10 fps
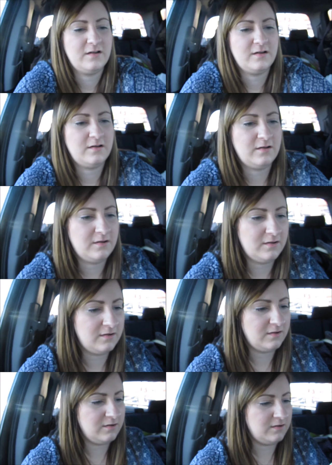
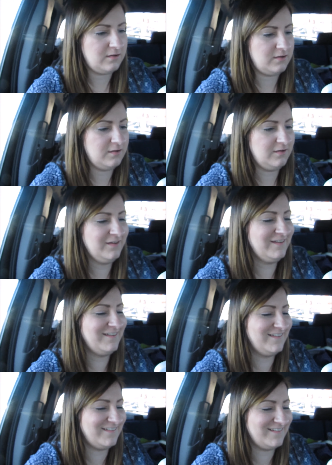
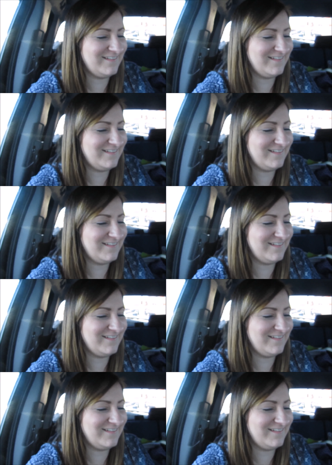No one is speaking in this clip.